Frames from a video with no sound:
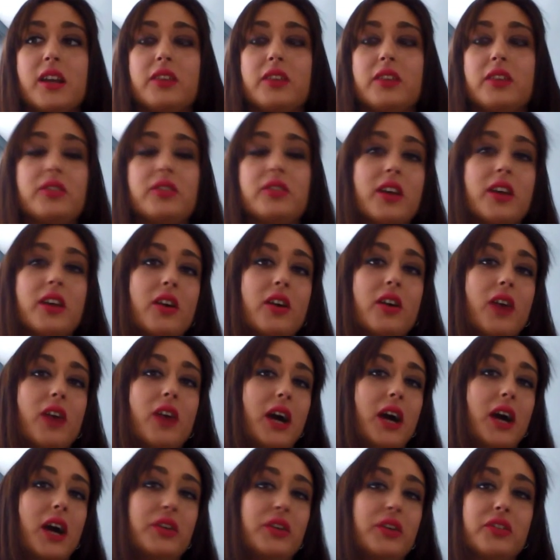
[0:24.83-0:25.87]
So
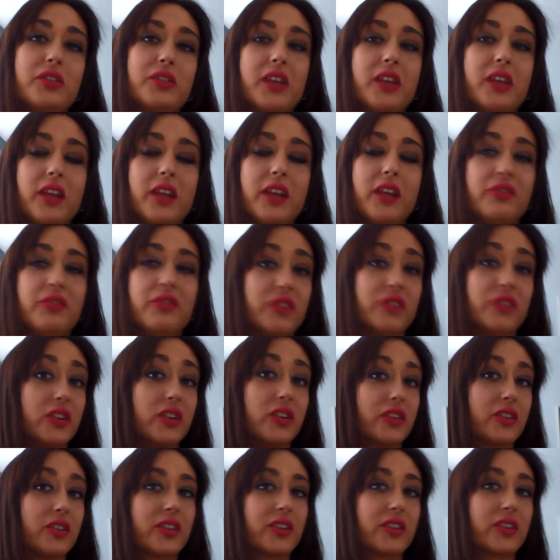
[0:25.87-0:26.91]
how you say
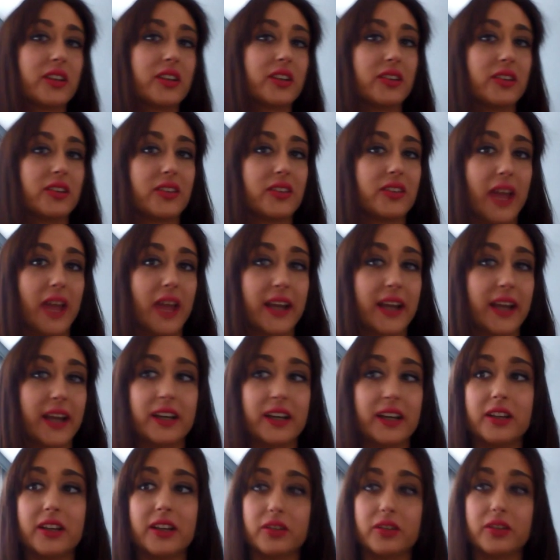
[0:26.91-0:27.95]
first,
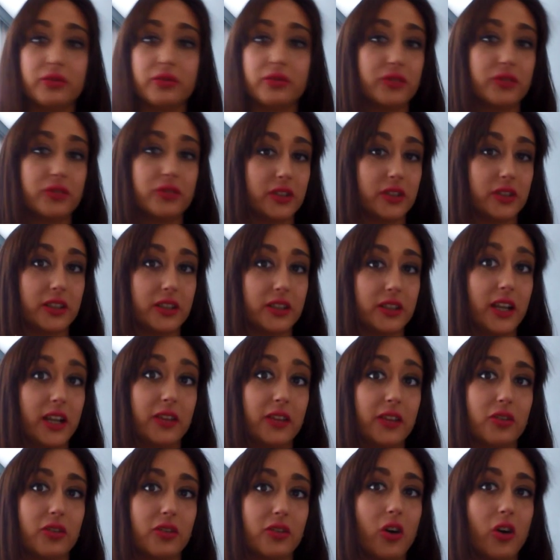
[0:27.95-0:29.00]
second, third
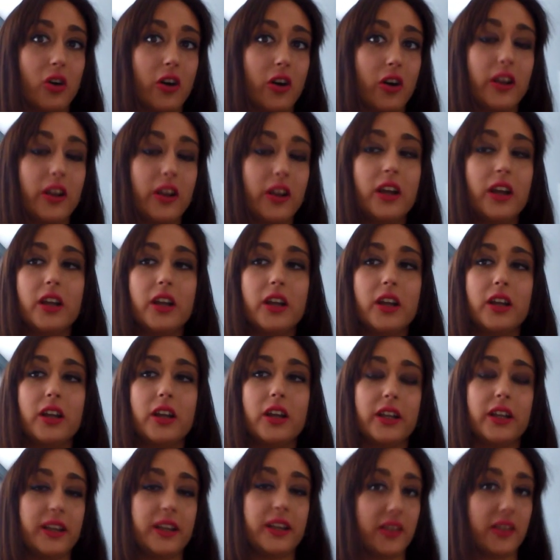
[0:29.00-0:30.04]
and so on
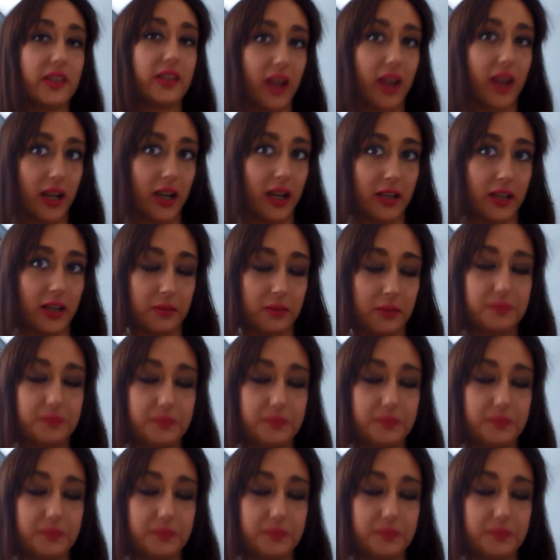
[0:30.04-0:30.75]
in Italian.